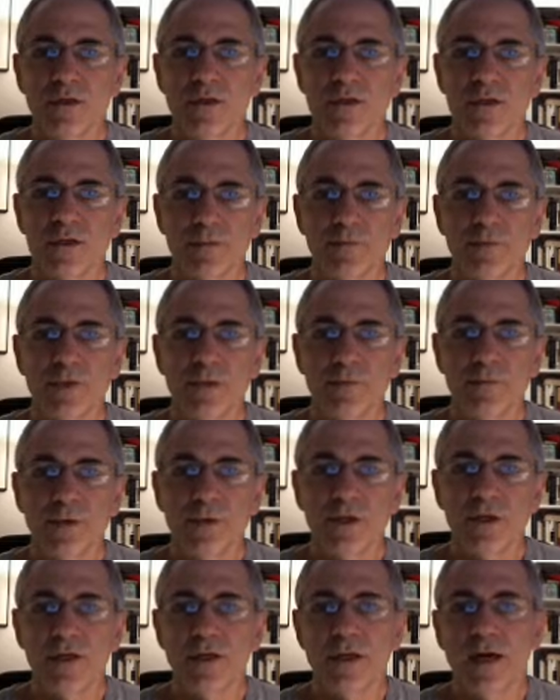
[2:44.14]
Simply
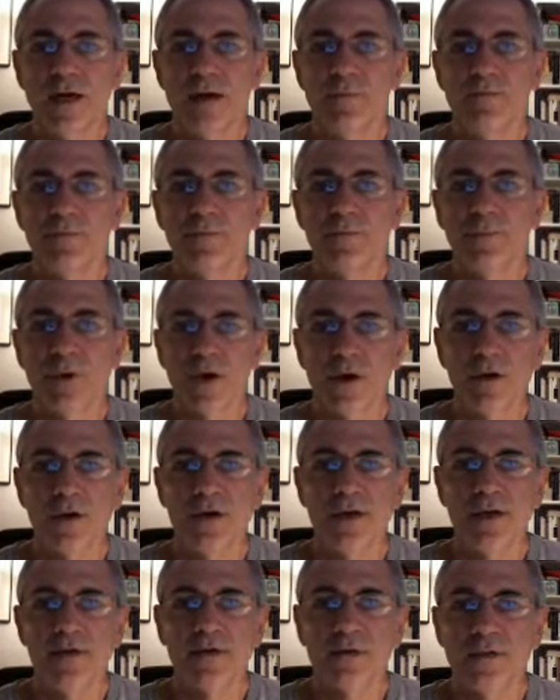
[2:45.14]
put, I'm
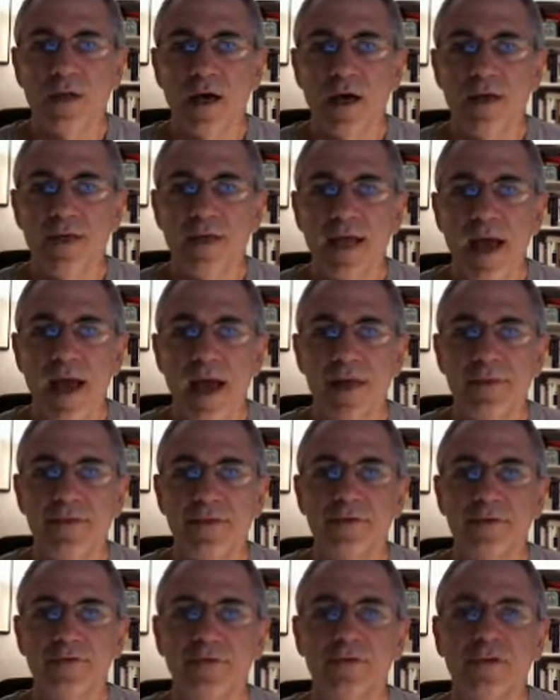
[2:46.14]
borrowing Lonnie
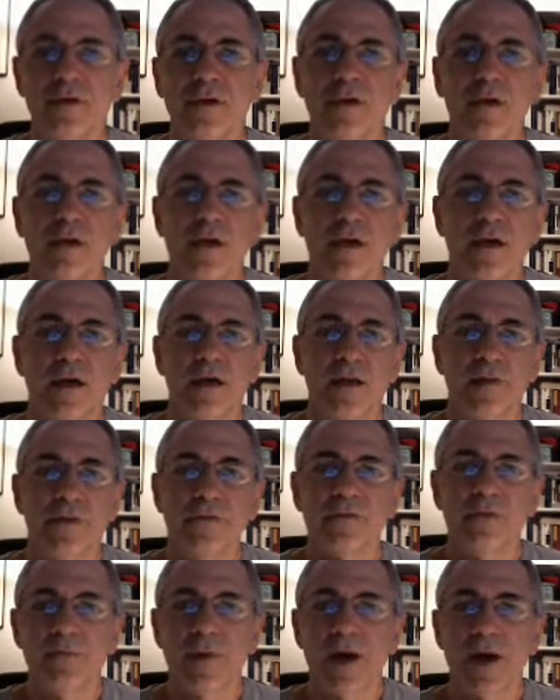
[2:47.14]
Athens, the
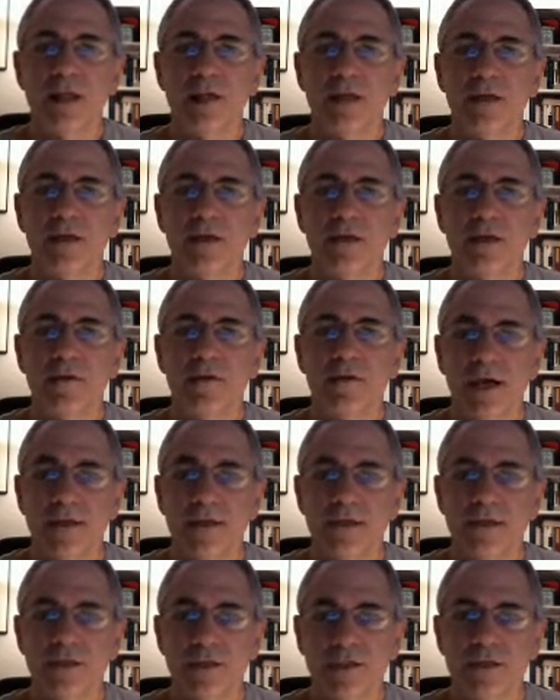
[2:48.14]
symbolic
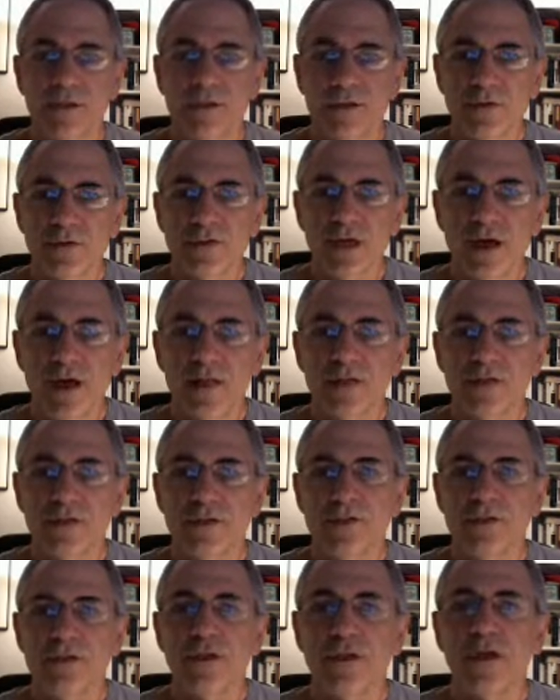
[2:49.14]
interactionist
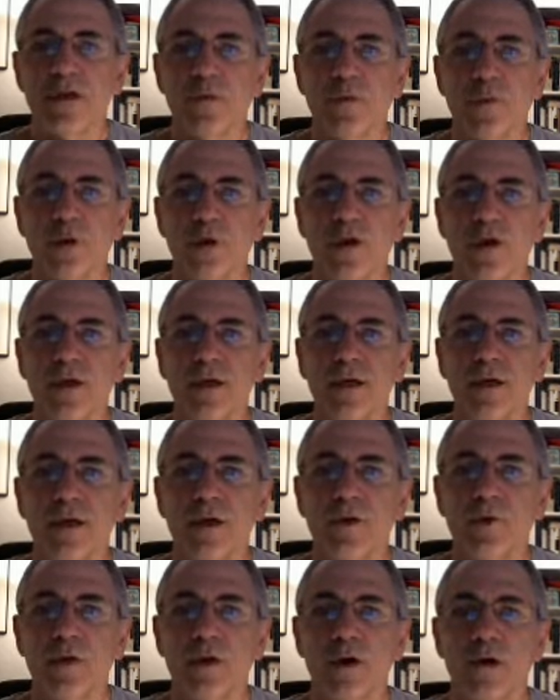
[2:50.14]
sociologist's work,
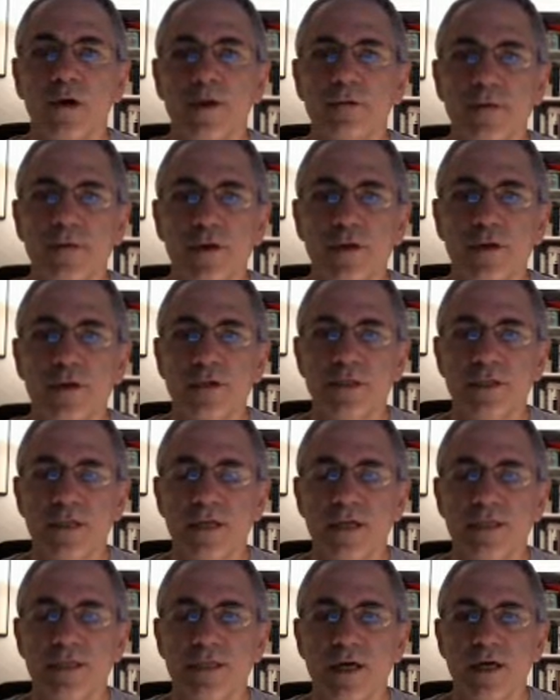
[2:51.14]
where he
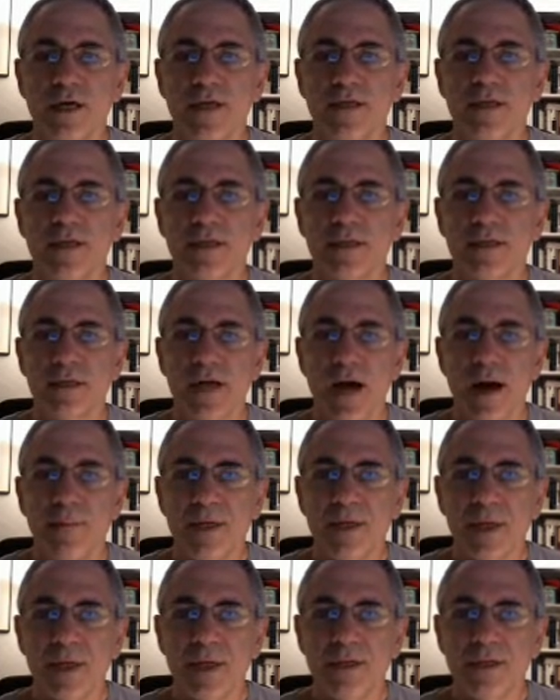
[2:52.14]
focuses on
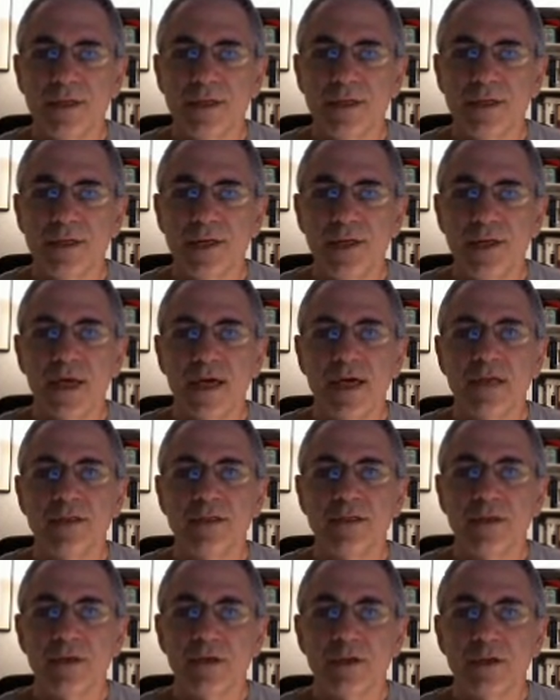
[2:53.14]
domination
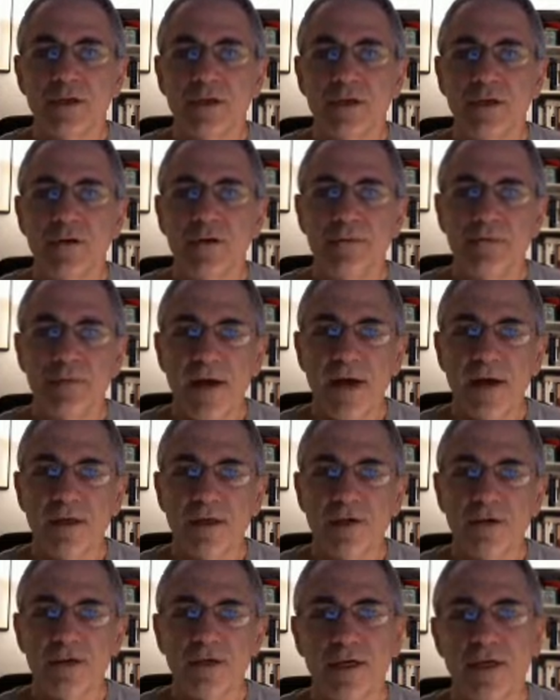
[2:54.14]
as a critical
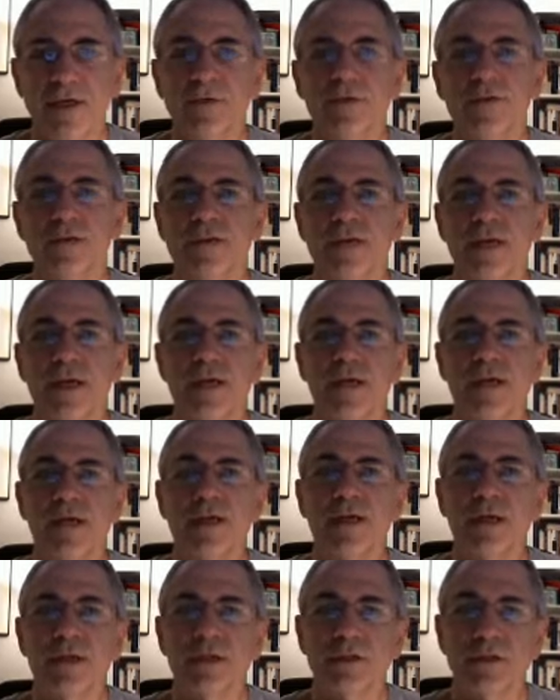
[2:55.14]
factor in
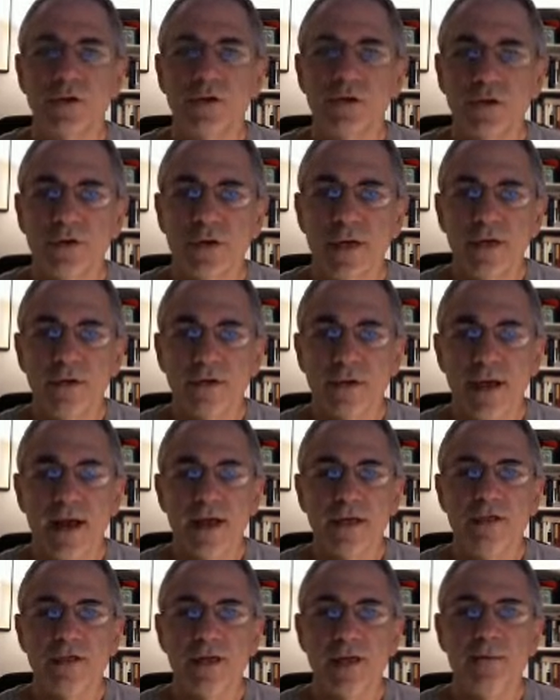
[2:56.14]
understanding social
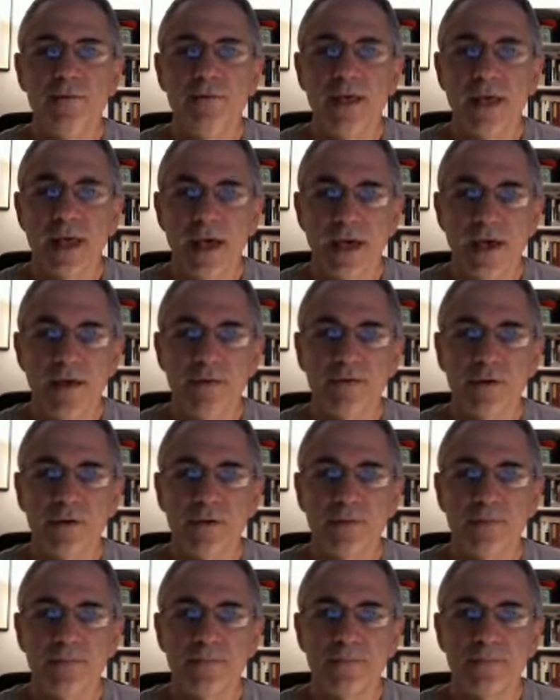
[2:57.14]
interaction and behavior.